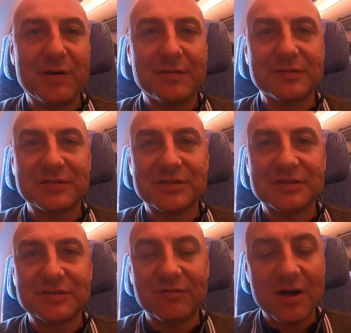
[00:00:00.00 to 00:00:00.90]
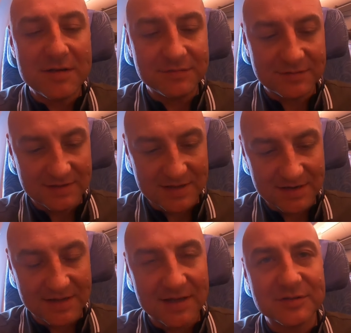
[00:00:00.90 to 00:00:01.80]
Breakfast just arrived,
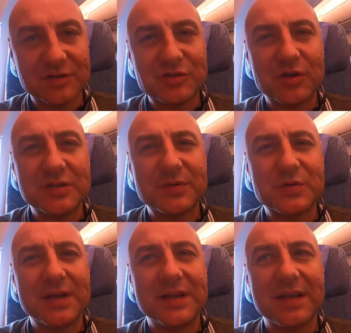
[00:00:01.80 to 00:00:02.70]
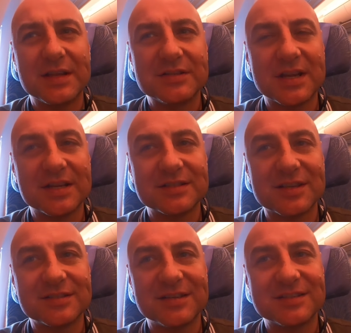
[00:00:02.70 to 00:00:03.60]
and there's a choice between chicken
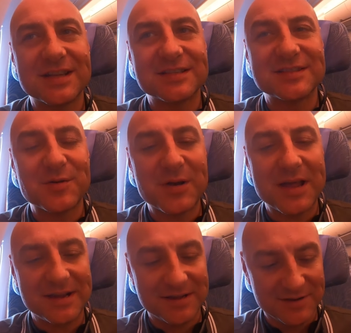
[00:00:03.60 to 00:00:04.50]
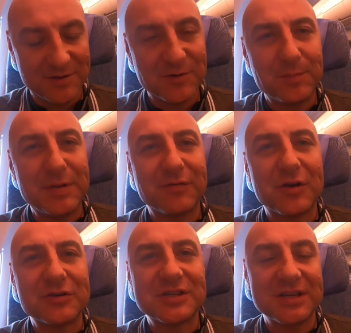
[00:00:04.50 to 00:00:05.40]
sausage and salt egg or beef
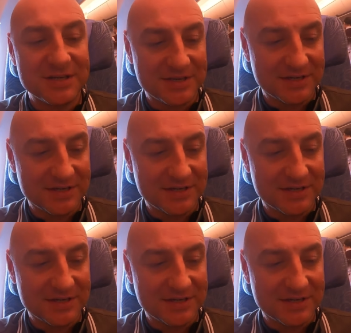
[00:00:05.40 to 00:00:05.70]
congee. So